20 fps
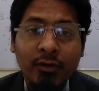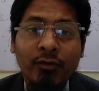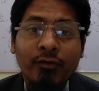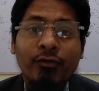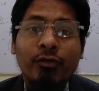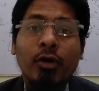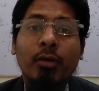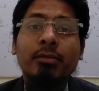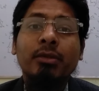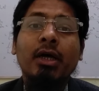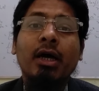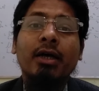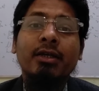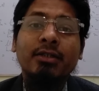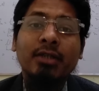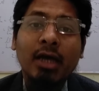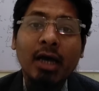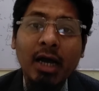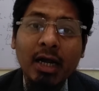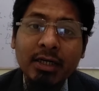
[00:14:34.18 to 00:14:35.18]
from the
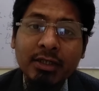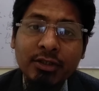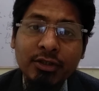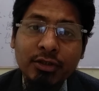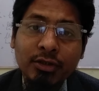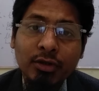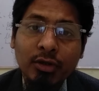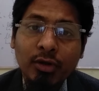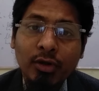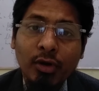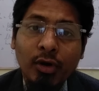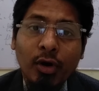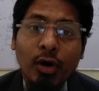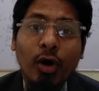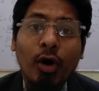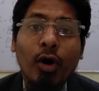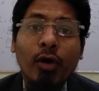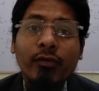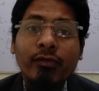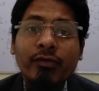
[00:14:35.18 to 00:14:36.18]
hazards
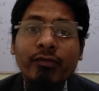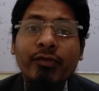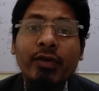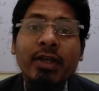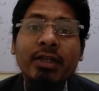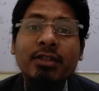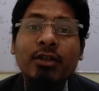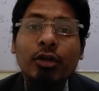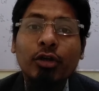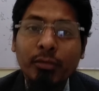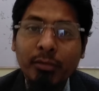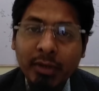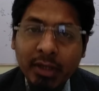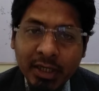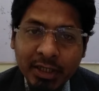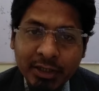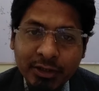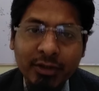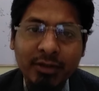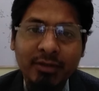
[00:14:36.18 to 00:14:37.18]
of waste
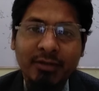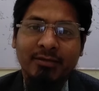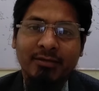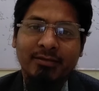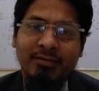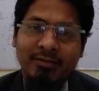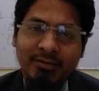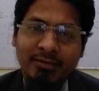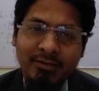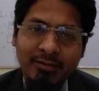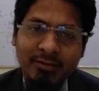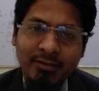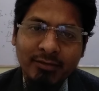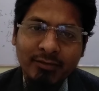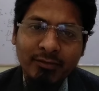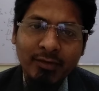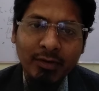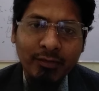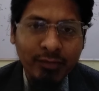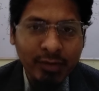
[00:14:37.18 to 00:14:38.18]
accumulation.
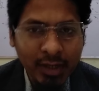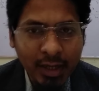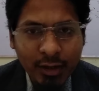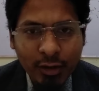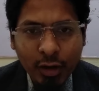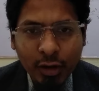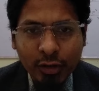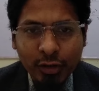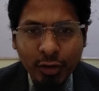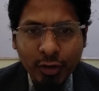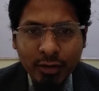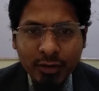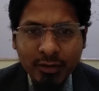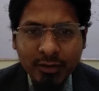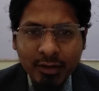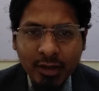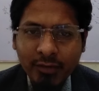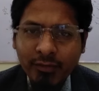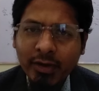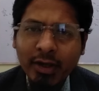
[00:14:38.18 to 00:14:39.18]
When we are not
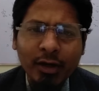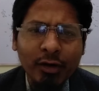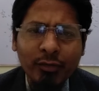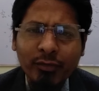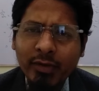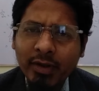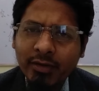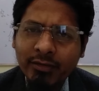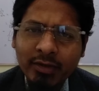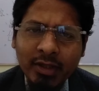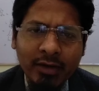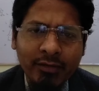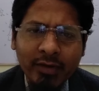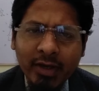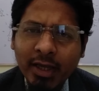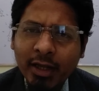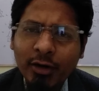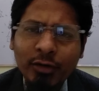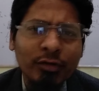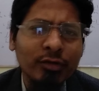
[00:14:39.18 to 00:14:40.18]
good, then we
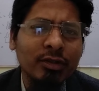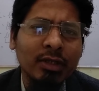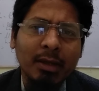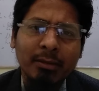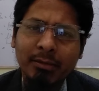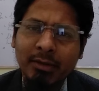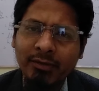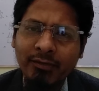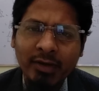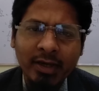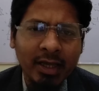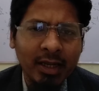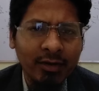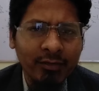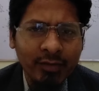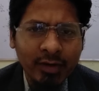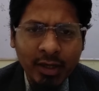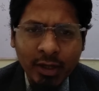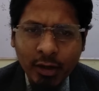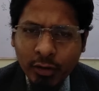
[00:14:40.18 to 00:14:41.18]
cannot do something. We
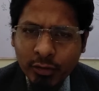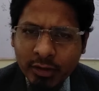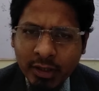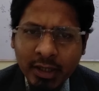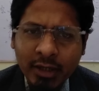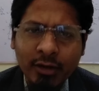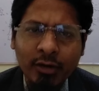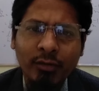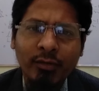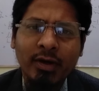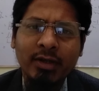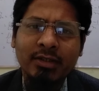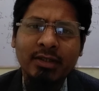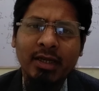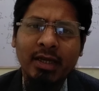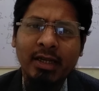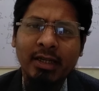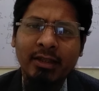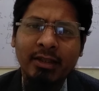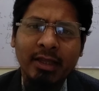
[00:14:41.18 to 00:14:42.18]
cannot think of us
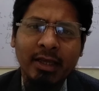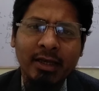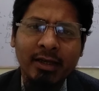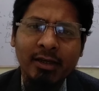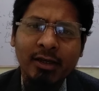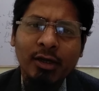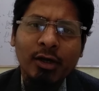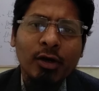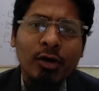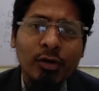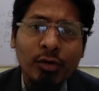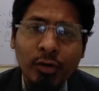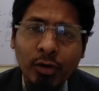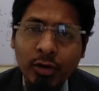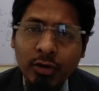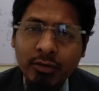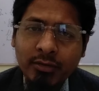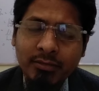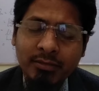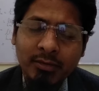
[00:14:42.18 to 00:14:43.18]
anything
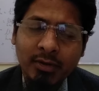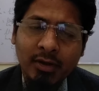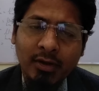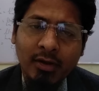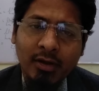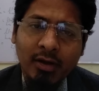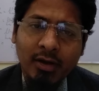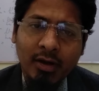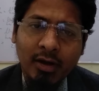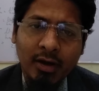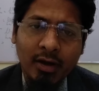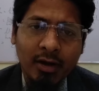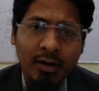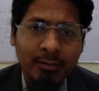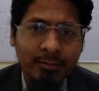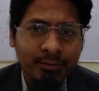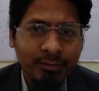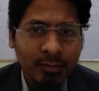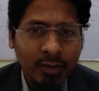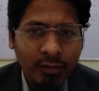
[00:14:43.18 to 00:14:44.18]
good
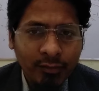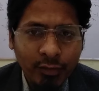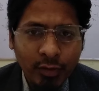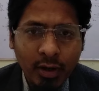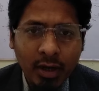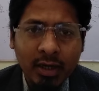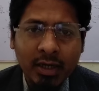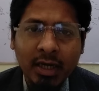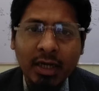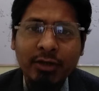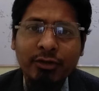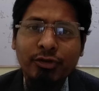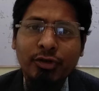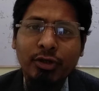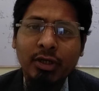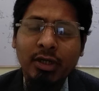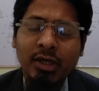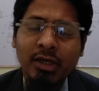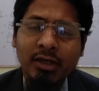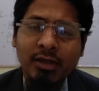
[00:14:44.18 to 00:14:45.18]
for our
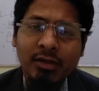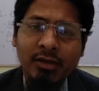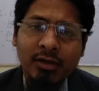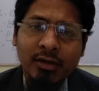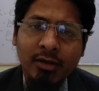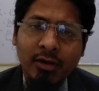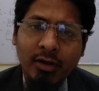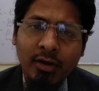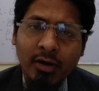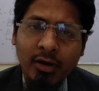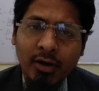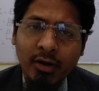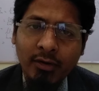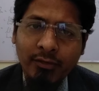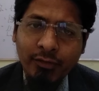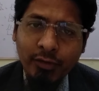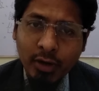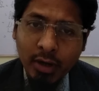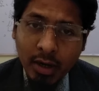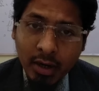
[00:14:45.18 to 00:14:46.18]
country,
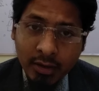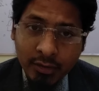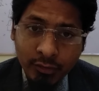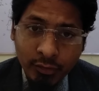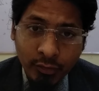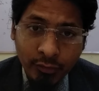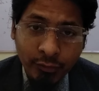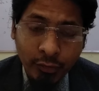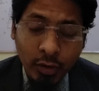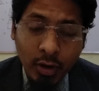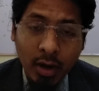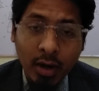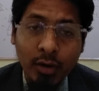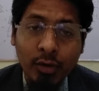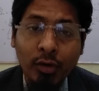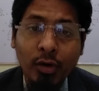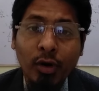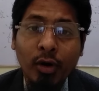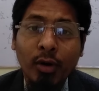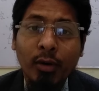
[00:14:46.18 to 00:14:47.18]
for our
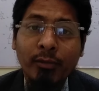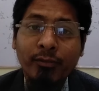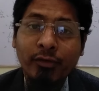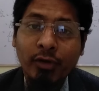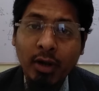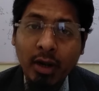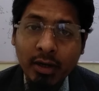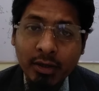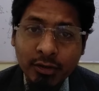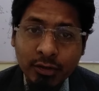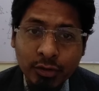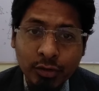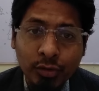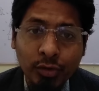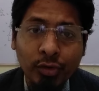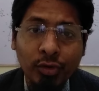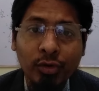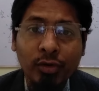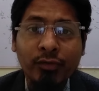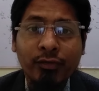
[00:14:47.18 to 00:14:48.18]
home, for our
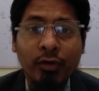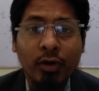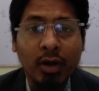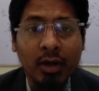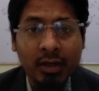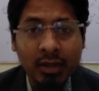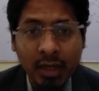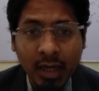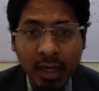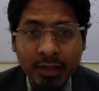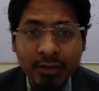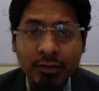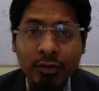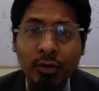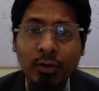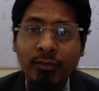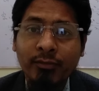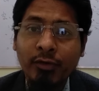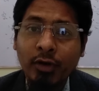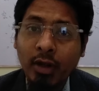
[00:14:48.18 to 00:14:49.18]
school, for our
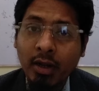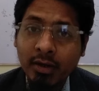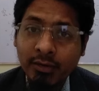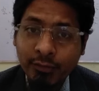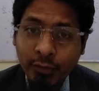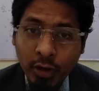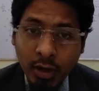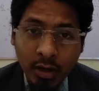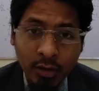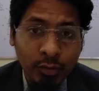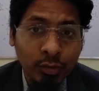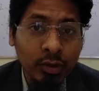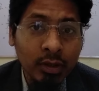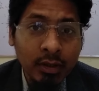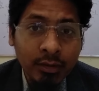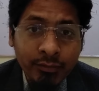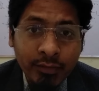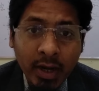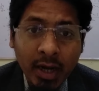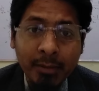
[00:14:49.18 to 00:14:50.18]
classroom, for our own
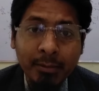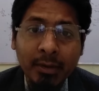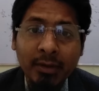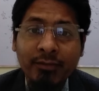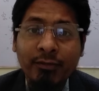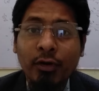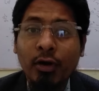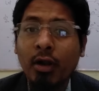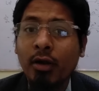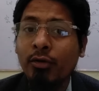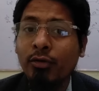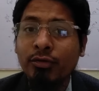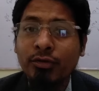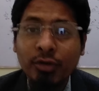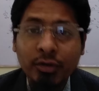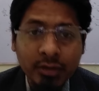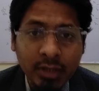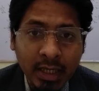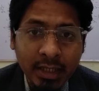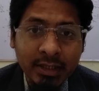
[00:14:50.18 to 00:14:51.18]
environment, for our own
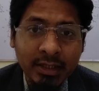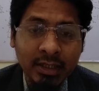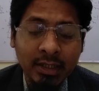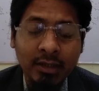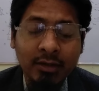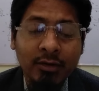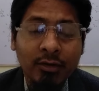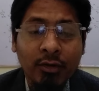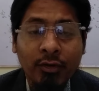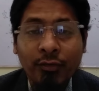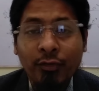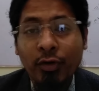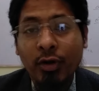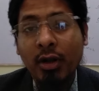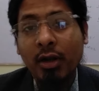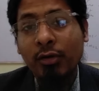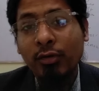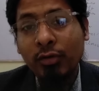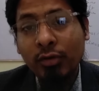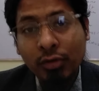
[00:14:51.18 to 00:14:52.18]
society, for
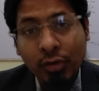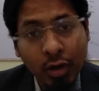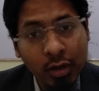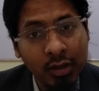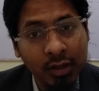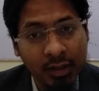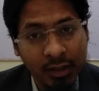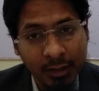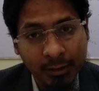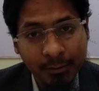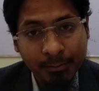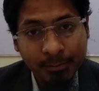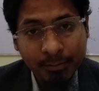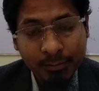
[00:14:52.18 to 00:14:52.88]
our own colony,